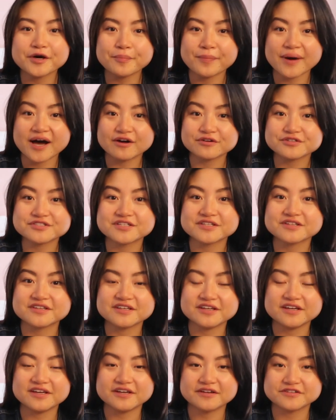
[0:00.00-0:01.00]
about
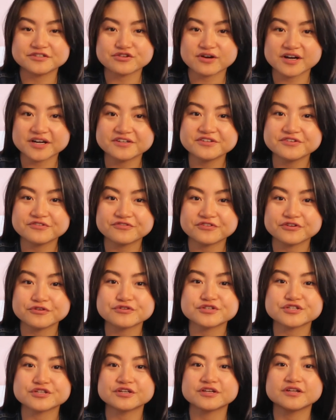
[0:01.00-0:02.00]
the Dragon
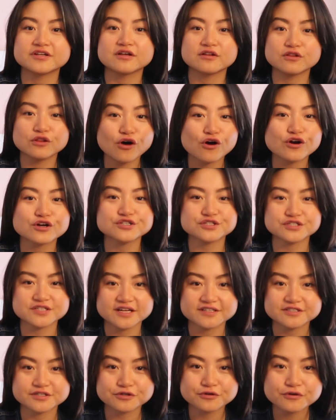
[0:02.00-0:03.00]
Diffusion large
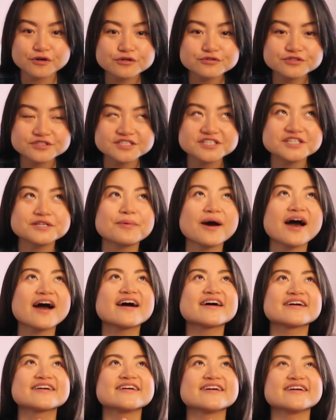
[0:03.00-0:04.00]
Santa Croce
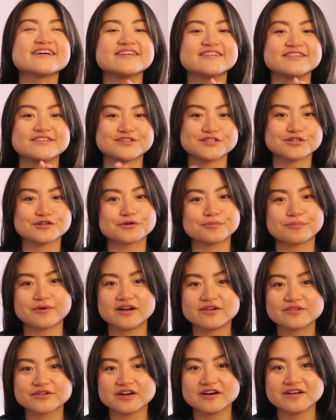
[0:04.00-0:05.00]
bag in the dark
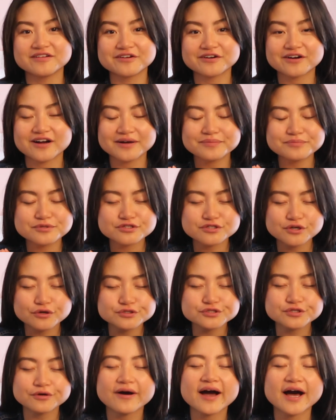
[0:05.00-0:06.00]
brown color. I'm so
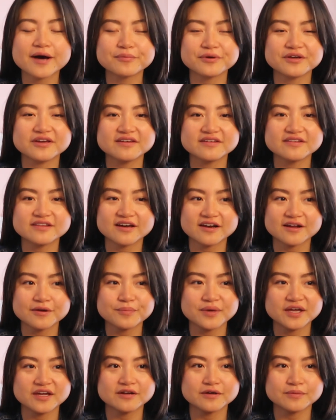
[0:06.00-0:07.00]
happy that I
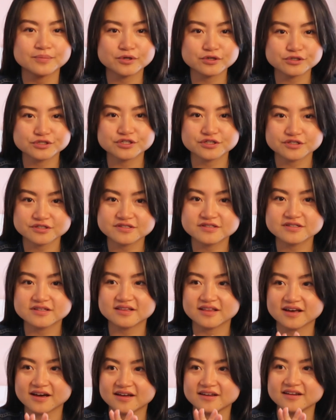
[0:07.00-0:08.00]
made a purchase
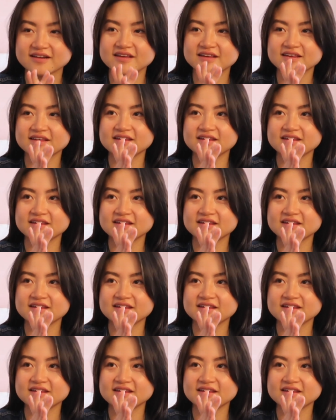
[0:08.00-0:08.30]
that